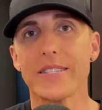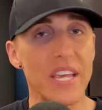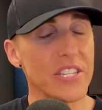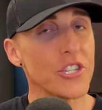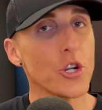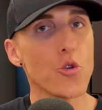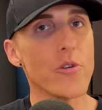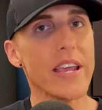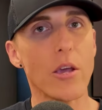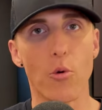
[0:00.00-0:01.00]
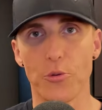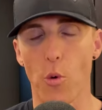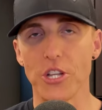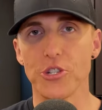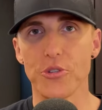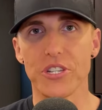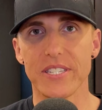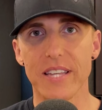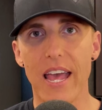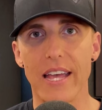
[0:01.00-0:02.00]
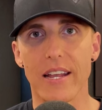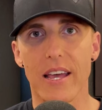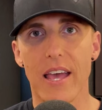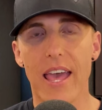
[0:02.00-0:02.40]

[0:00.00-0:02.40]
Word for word: disagreeing with what you just said.